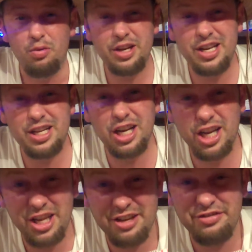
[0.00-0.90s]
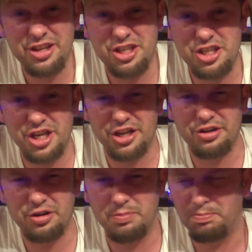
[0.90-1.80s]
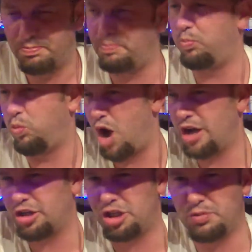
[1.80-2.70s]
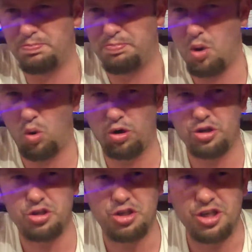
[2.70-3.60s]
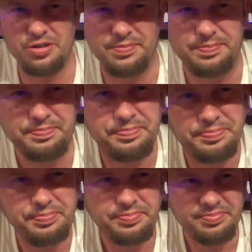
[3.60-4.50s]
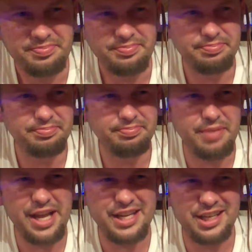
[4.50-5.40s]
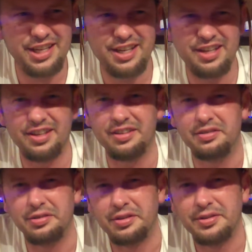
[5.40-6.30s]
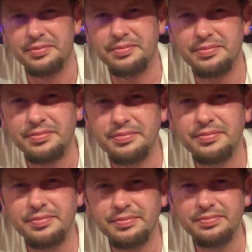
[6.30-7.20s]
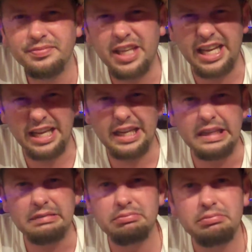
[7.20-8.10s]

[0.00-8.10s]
We need to love each other and watch sports and make love. Eat.